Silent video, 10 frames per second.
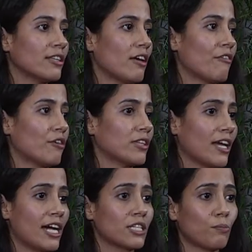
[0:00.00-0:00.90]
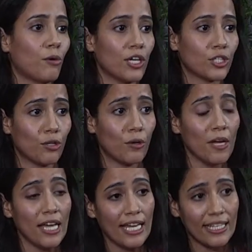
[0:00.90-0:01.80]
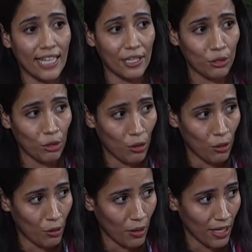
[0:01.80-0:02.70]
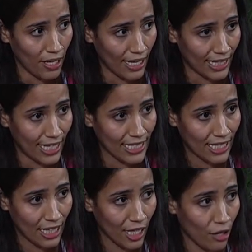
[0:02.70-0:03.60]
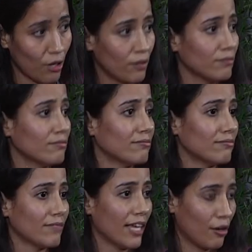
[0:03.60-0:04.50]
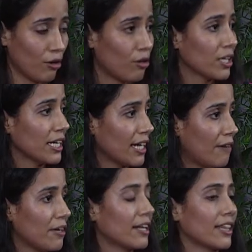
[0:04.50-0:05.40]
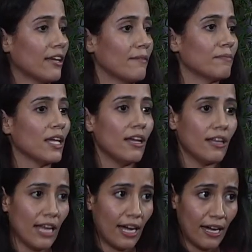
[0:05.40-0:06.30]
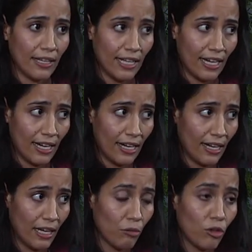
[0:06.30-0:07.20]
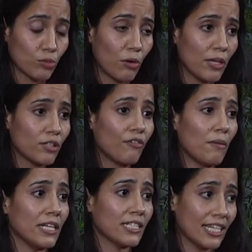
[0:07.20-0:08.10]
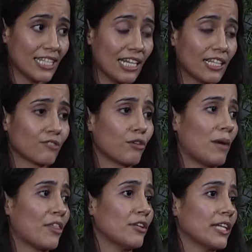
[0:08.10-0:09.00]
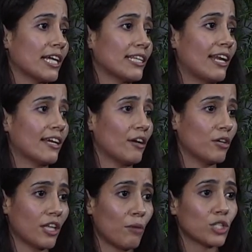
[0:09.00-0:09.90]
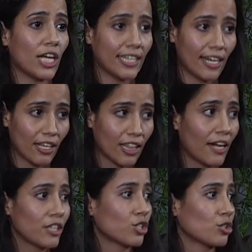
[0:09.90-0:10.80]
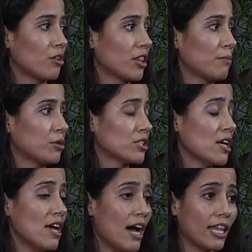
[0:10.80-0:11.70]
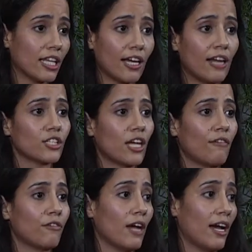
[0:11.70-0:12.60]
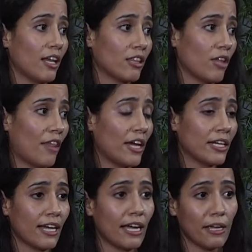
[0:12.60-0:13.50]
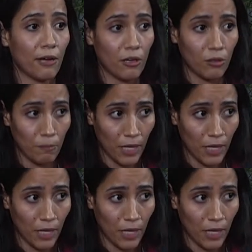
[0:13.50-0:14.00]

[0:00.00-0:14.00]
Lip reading: borders. Climate change understands nothing about borders, and therefore this ecological transition, this green transition, this feminism movement need to be anchored